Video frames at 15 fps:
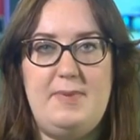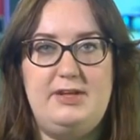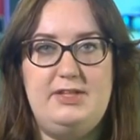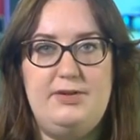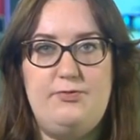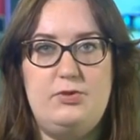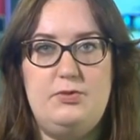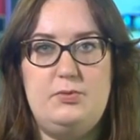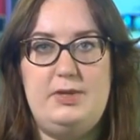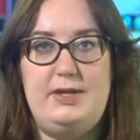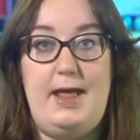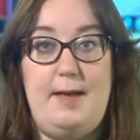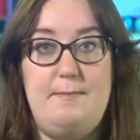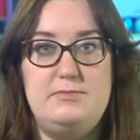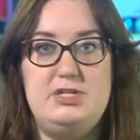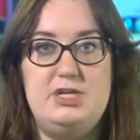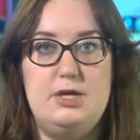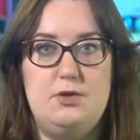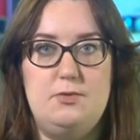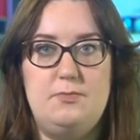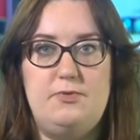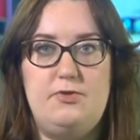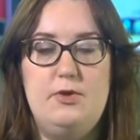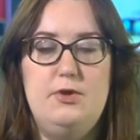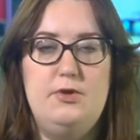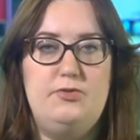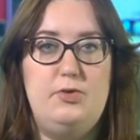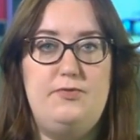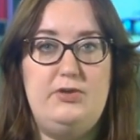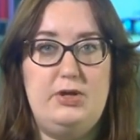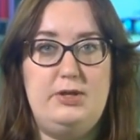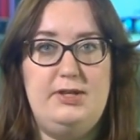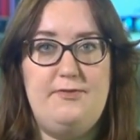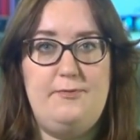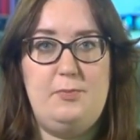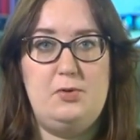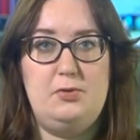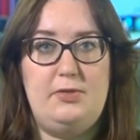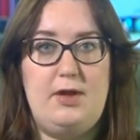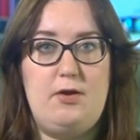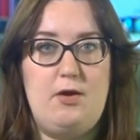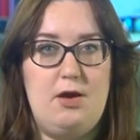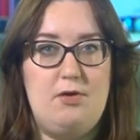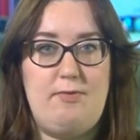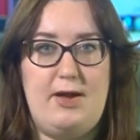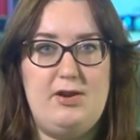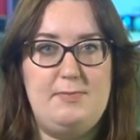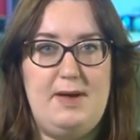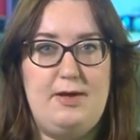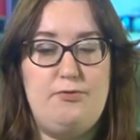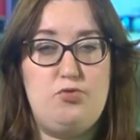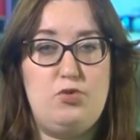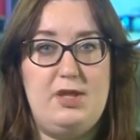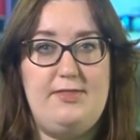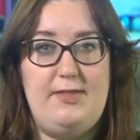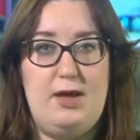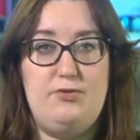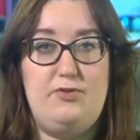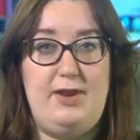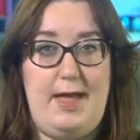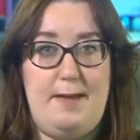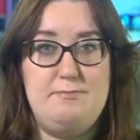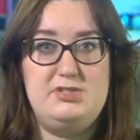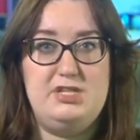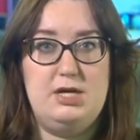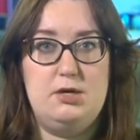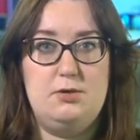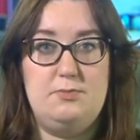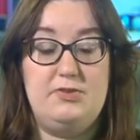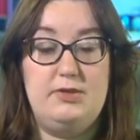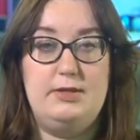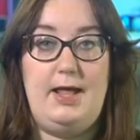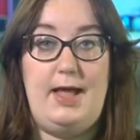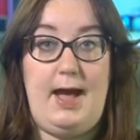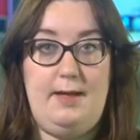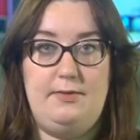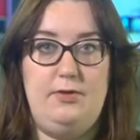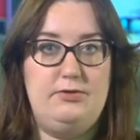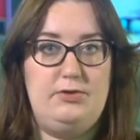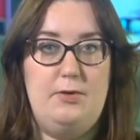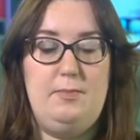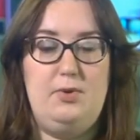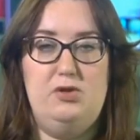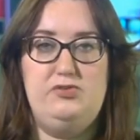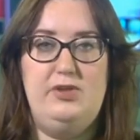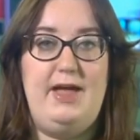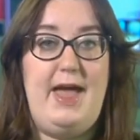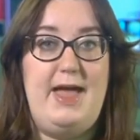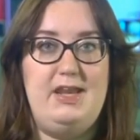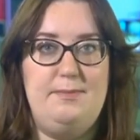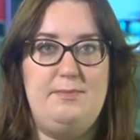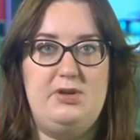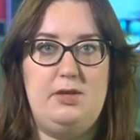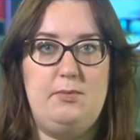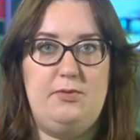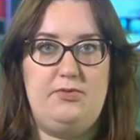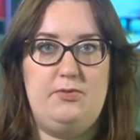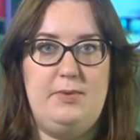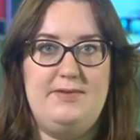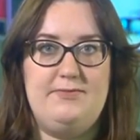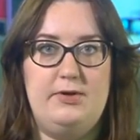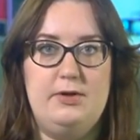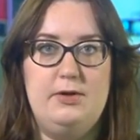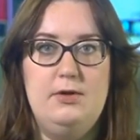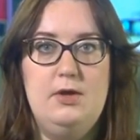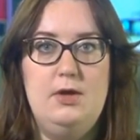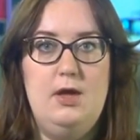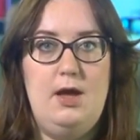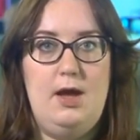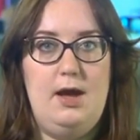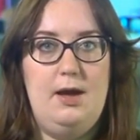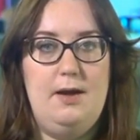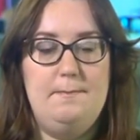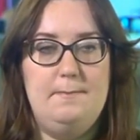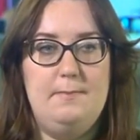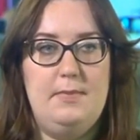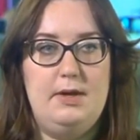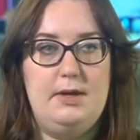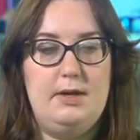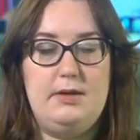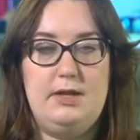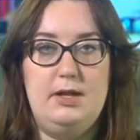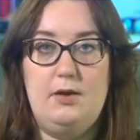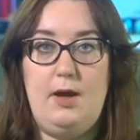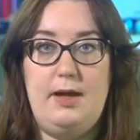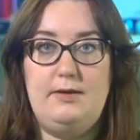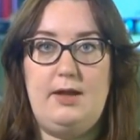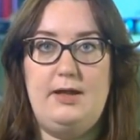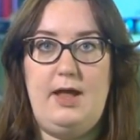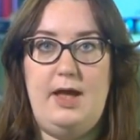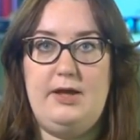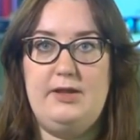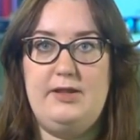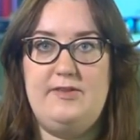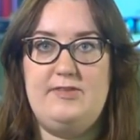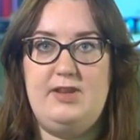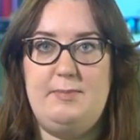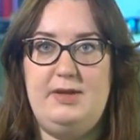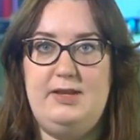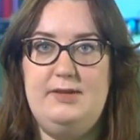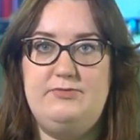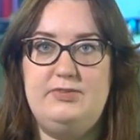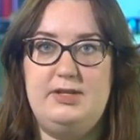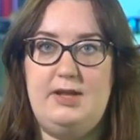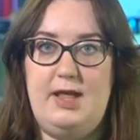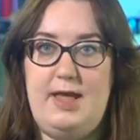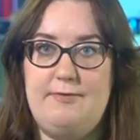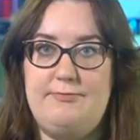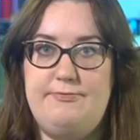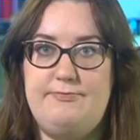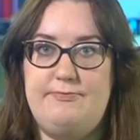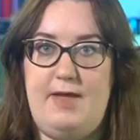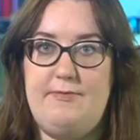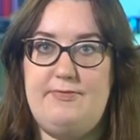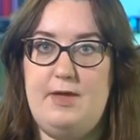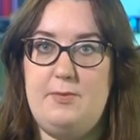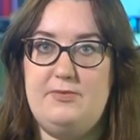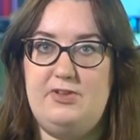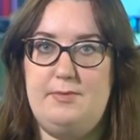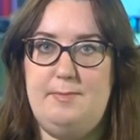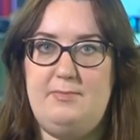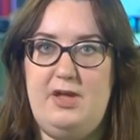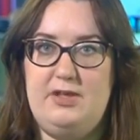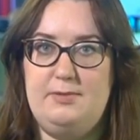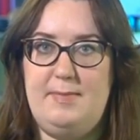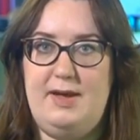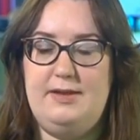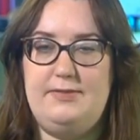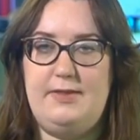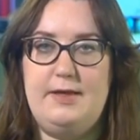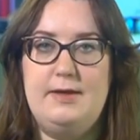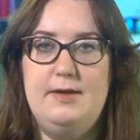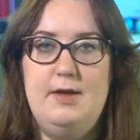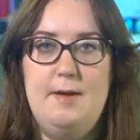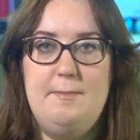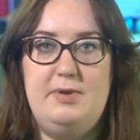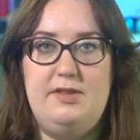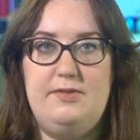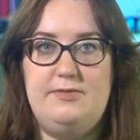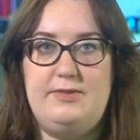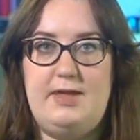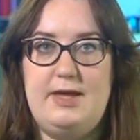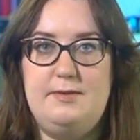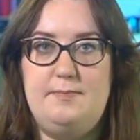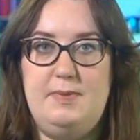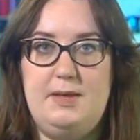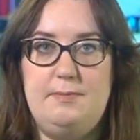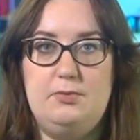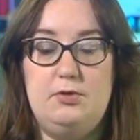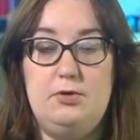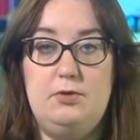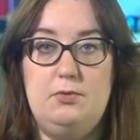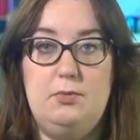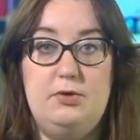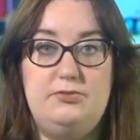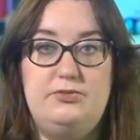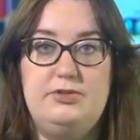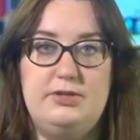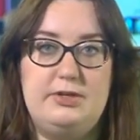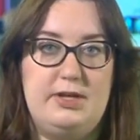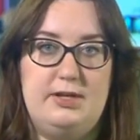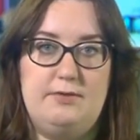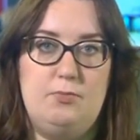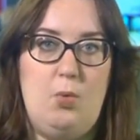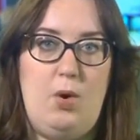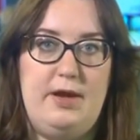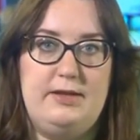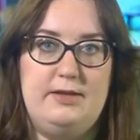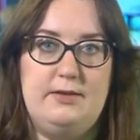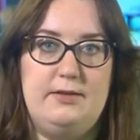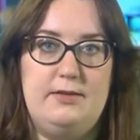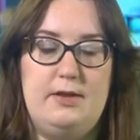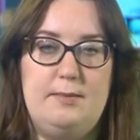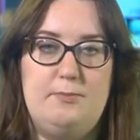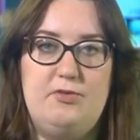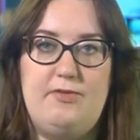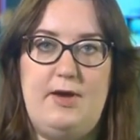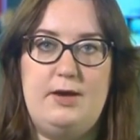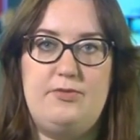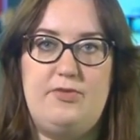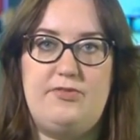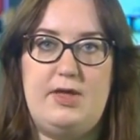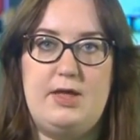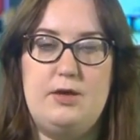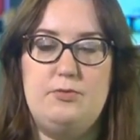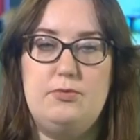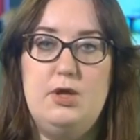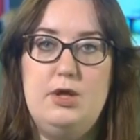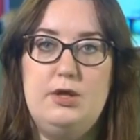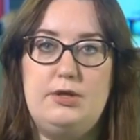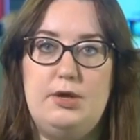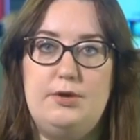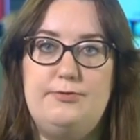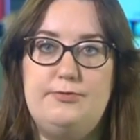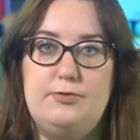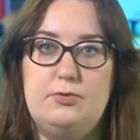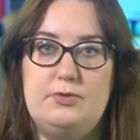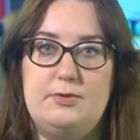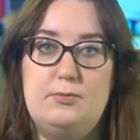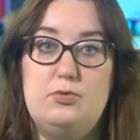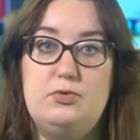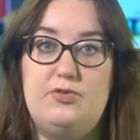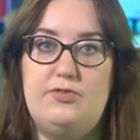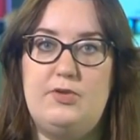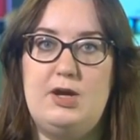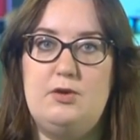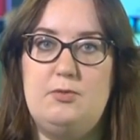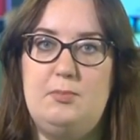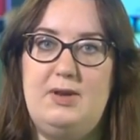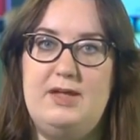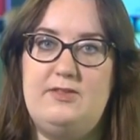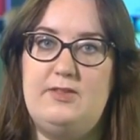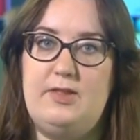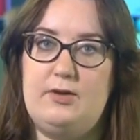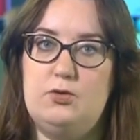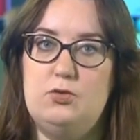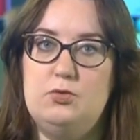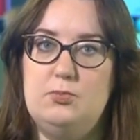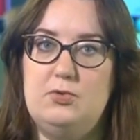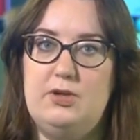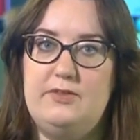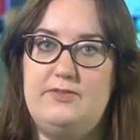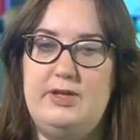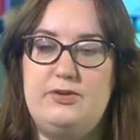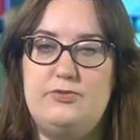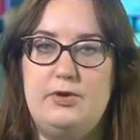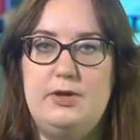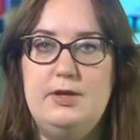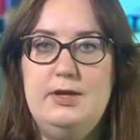there's a big difference between empty homes. So if you go to Liverpool, there are around about 3,000 empty homes that don't belong to anybody whatsoever. And could easily be lived in if there was a demand there. But instead, people who want to kind of widen the number of houses they own go for the more desirable places like Cornwall, etc.